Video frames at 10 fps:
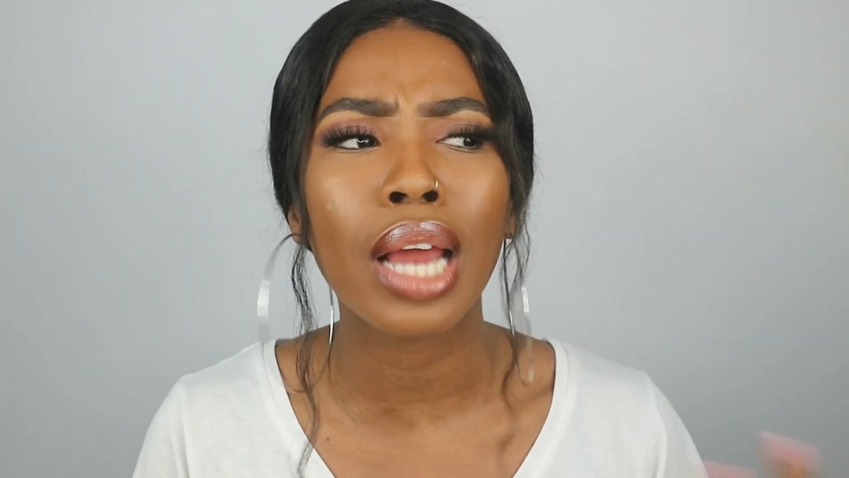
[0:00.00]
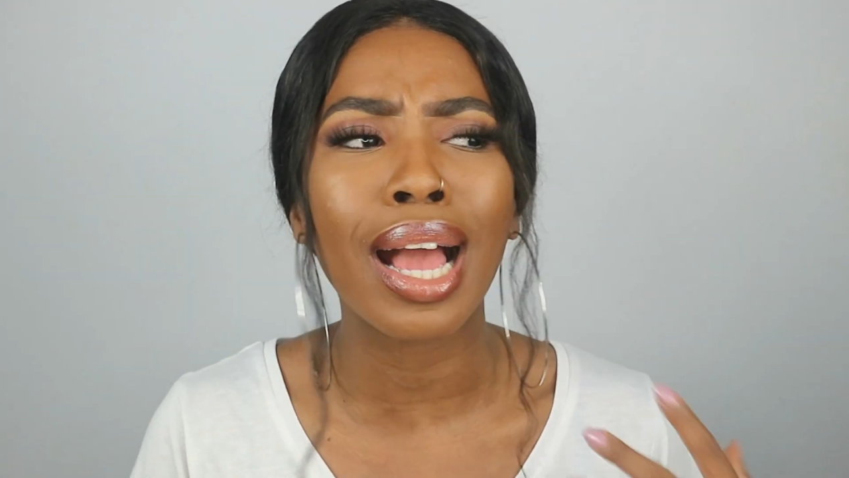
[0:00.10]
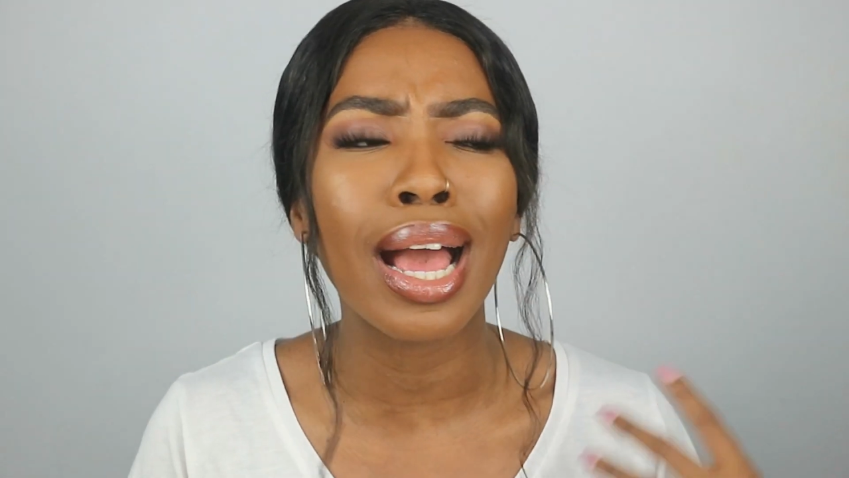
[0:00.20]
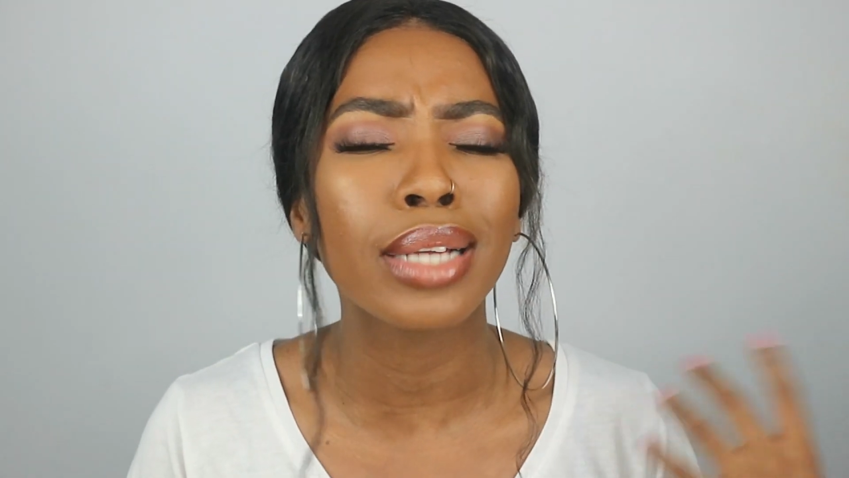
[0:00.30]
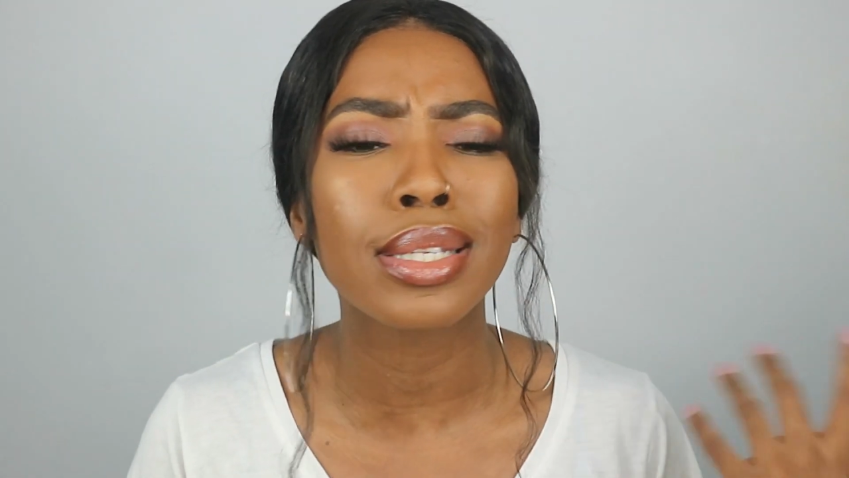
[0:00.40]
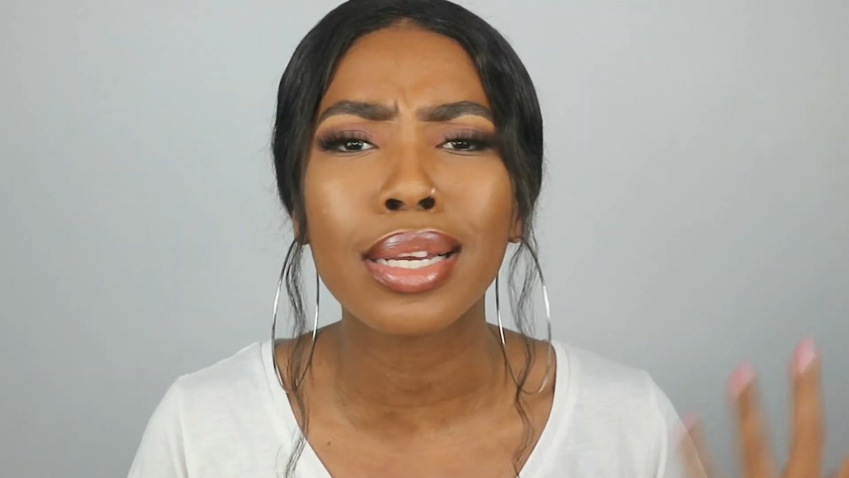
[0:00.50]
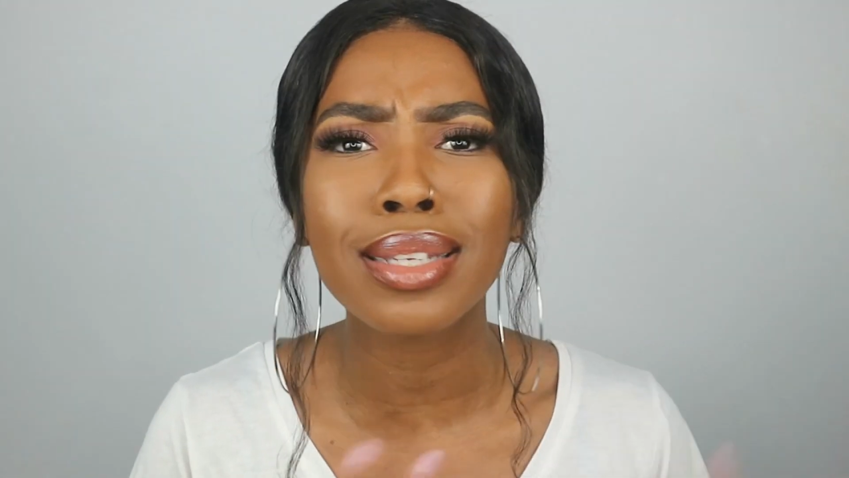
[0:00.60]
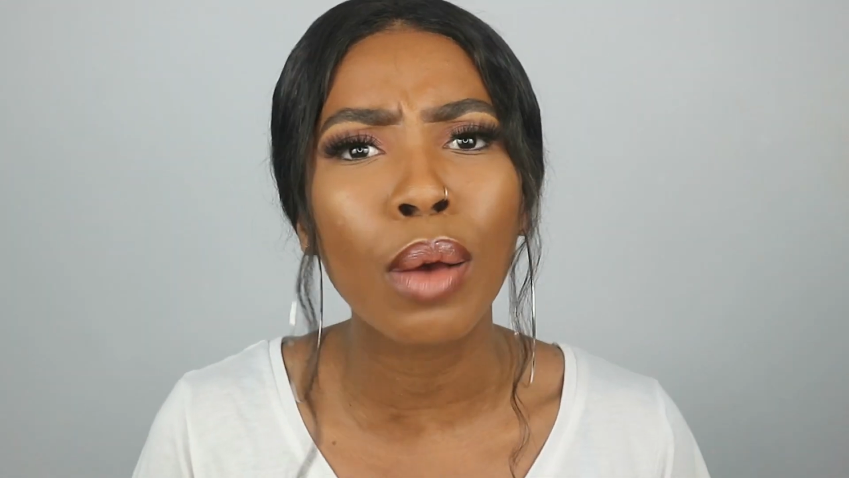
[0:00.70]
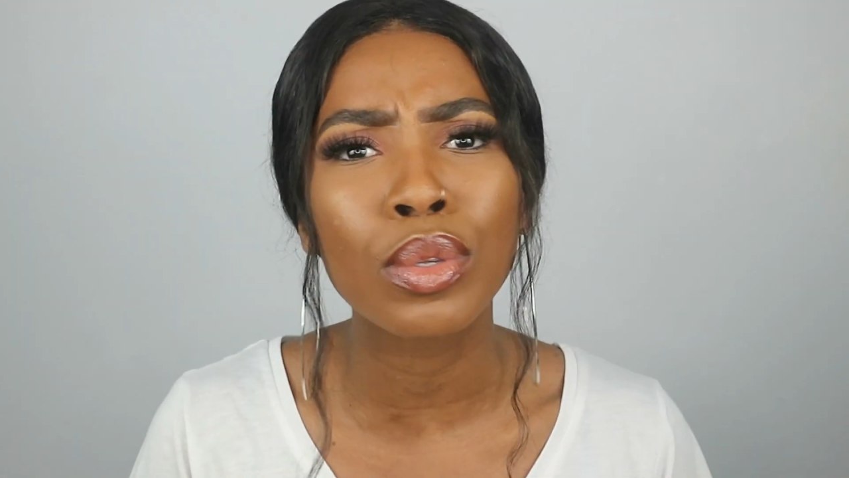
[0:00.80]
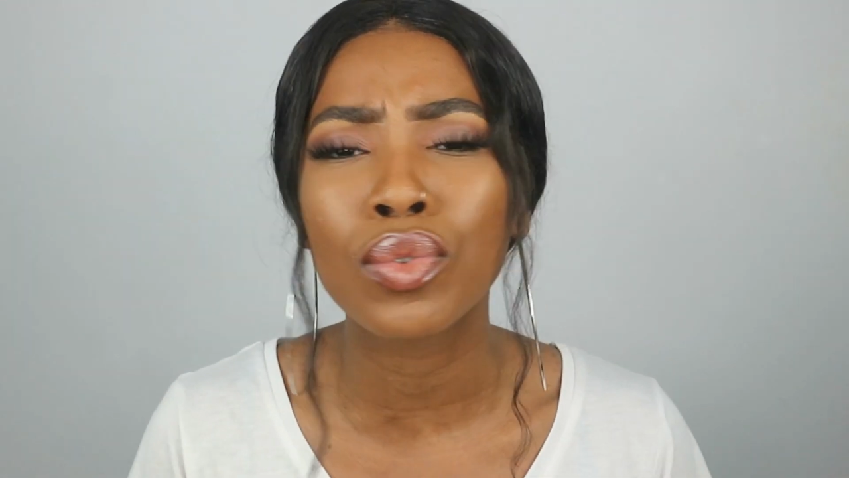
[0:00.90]
like i had
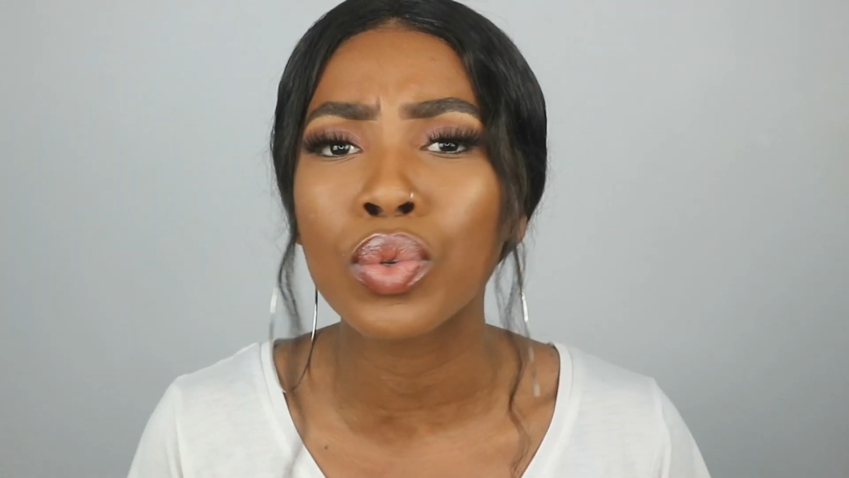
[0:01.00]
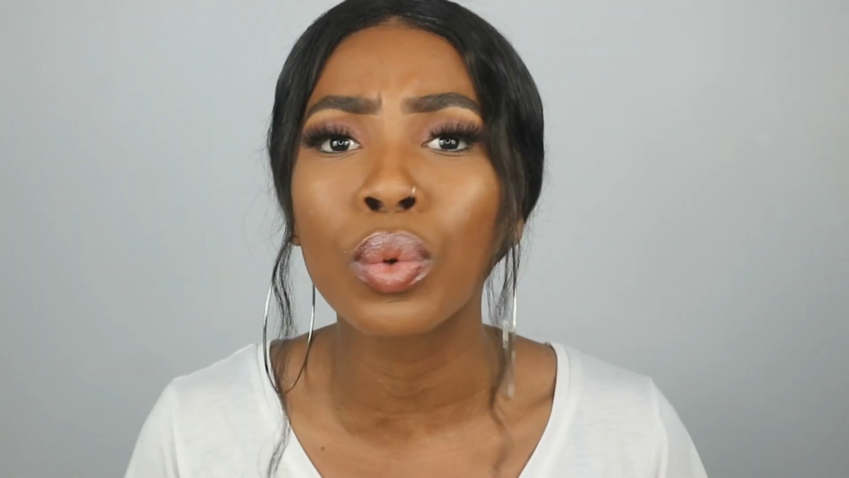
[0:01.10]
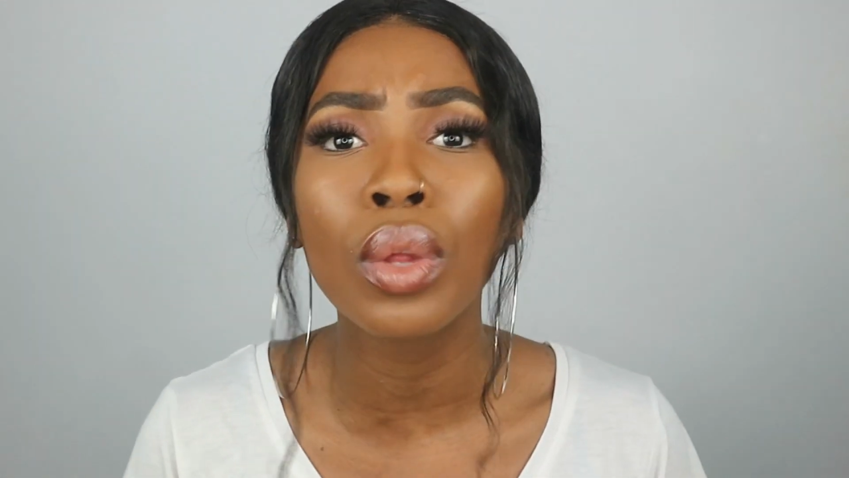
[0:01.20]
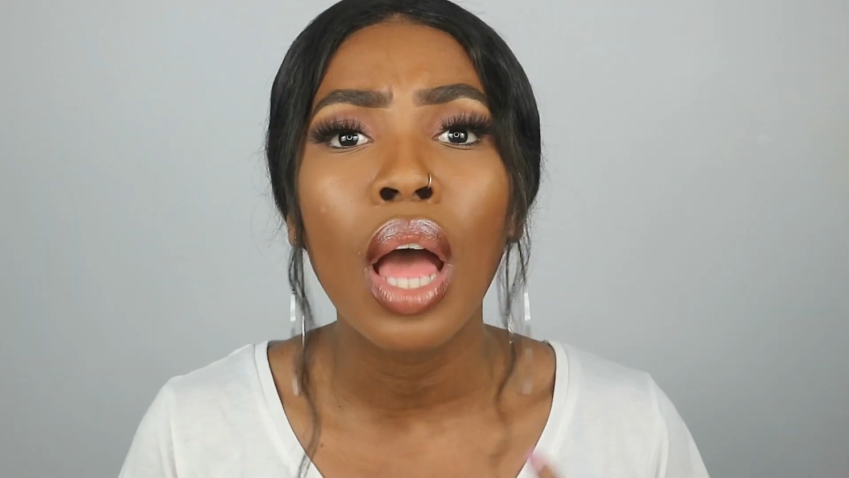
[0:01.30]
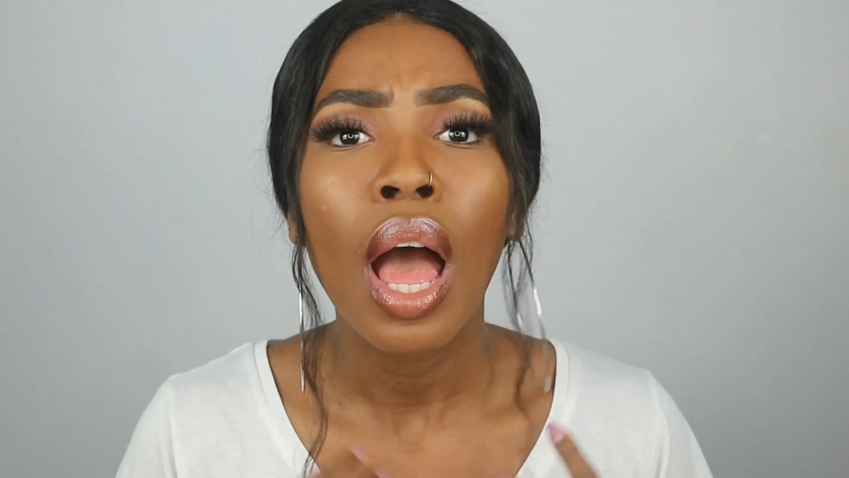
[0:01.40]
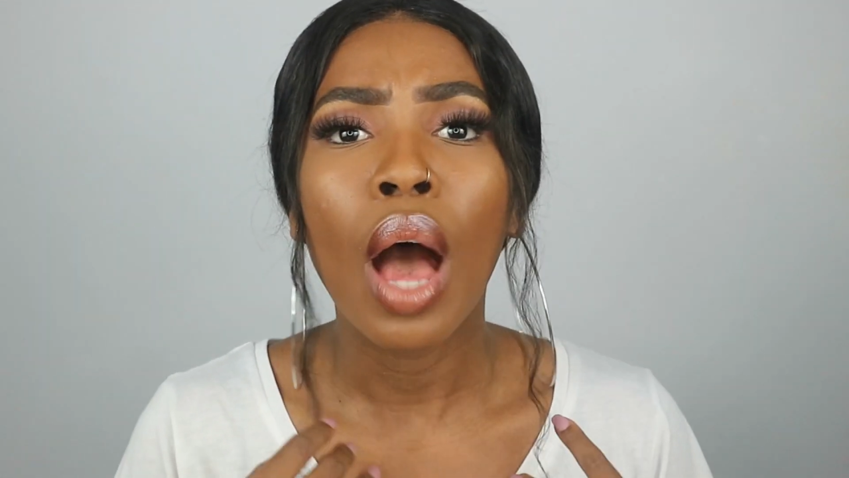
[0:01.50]
six hours of school